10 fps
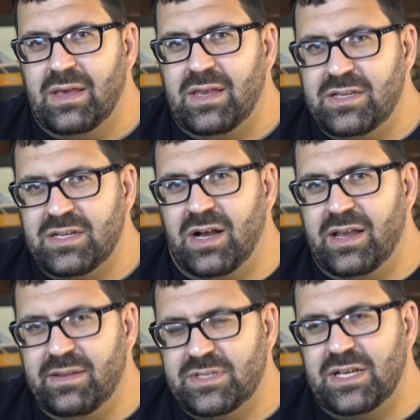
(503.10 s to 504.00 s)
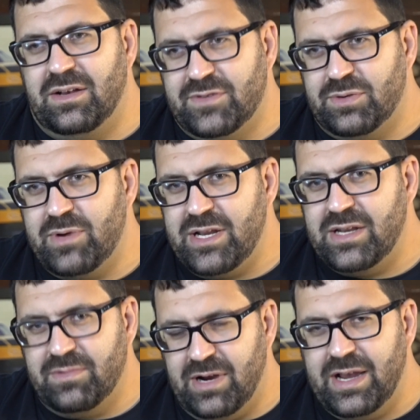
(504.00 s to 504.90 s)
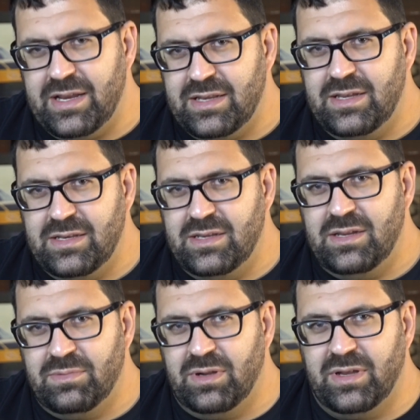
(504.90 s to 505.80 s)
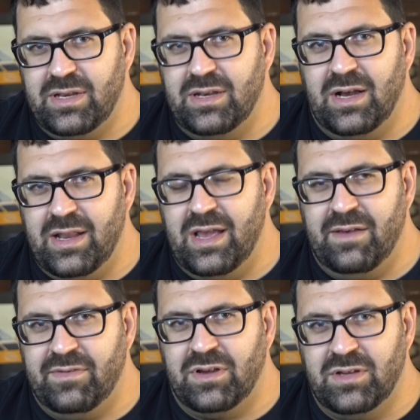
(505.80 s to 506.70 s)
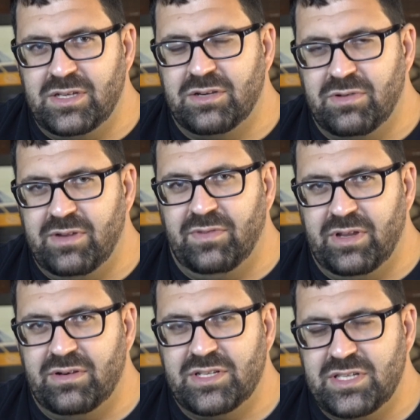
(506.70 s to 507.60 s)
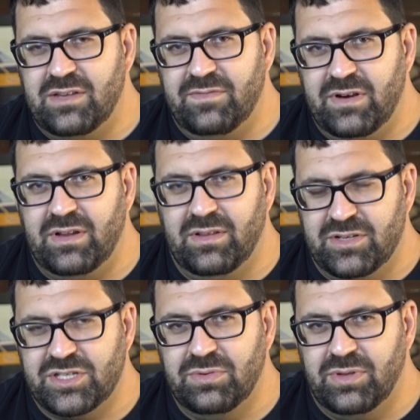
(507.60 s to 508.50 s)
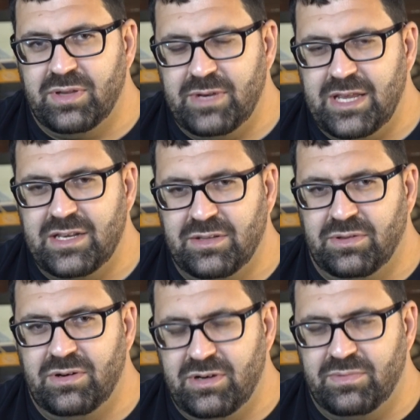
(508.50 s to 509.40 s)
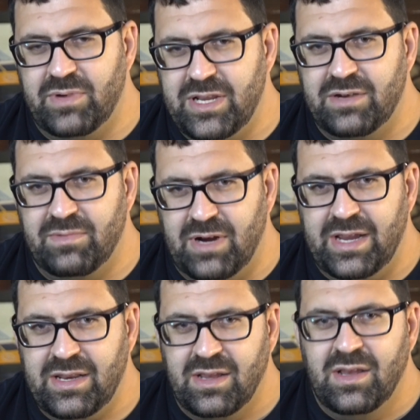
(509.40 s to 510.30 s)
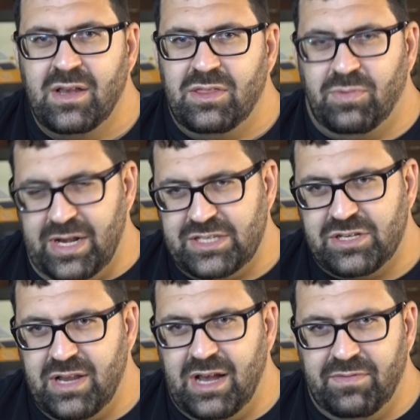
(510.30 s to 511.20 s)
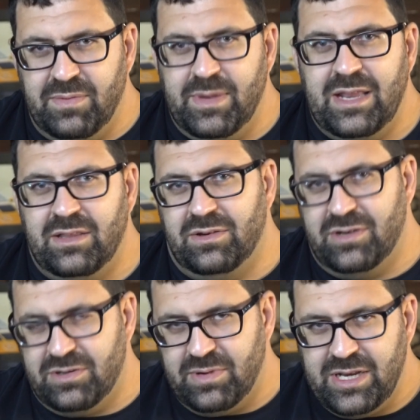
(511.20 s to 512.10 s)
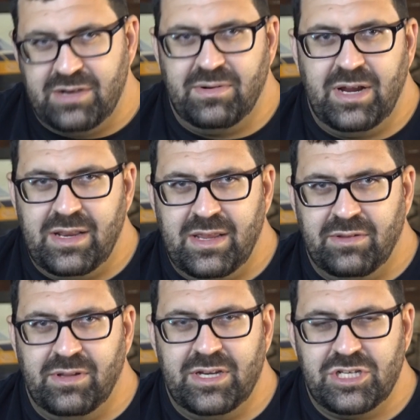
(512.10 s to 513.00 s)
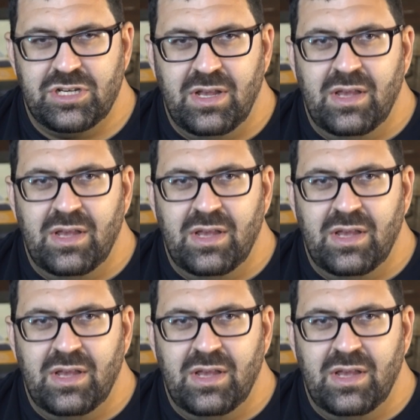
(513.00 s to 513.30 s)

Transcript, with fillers: he taught himself to read and write. He really did not have a good degree of literacy. He had very little schooling, but he had to learn to read and write the Western alphabet and learn to read and write English